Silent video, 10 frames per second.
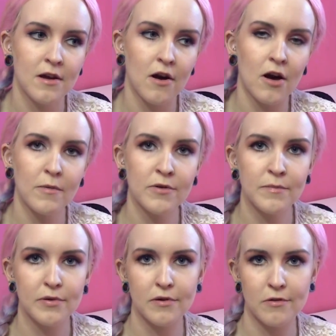I
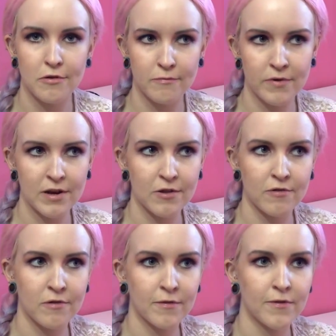wouldn't put a really
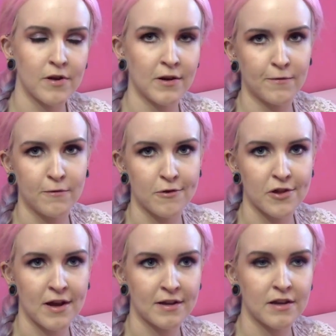strong foot in a full
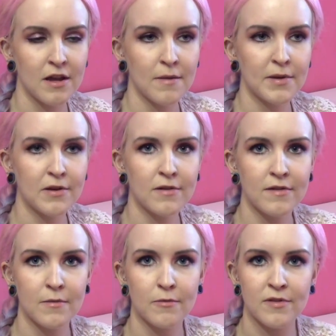shank because
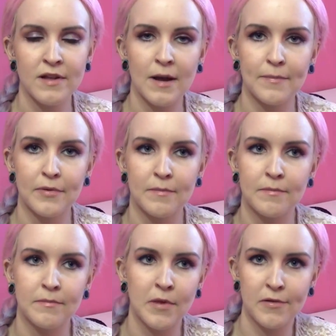it will snap
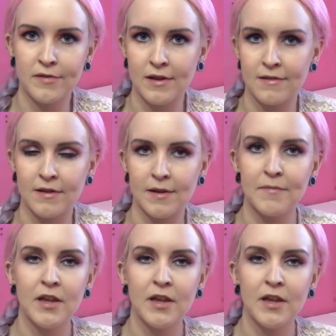most easy.